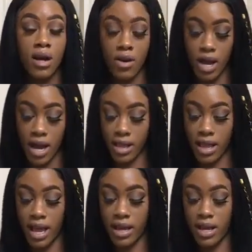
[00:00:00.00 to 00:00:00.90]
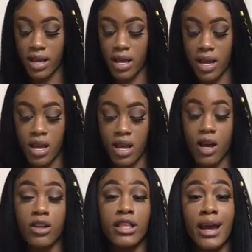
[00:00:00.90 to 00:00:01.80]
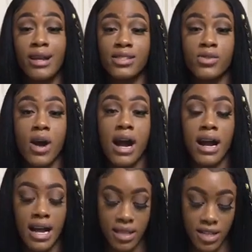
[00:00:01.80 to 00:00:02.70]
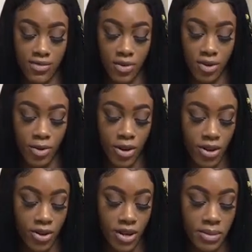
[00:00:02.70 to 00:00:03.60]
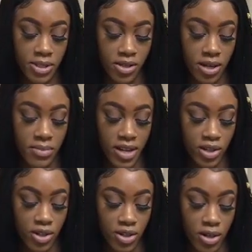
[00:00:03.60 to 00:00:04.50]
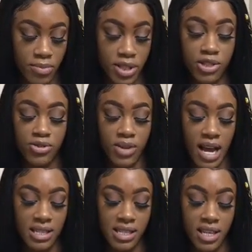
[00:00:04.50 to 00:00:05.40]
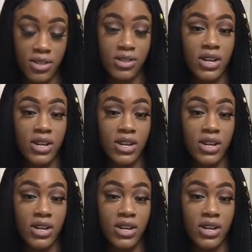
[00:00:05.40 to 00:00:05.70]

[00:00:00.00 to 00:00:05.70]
Okay, like, the hair store I got these from, girl, they be trying to make sure a bitch do not steal.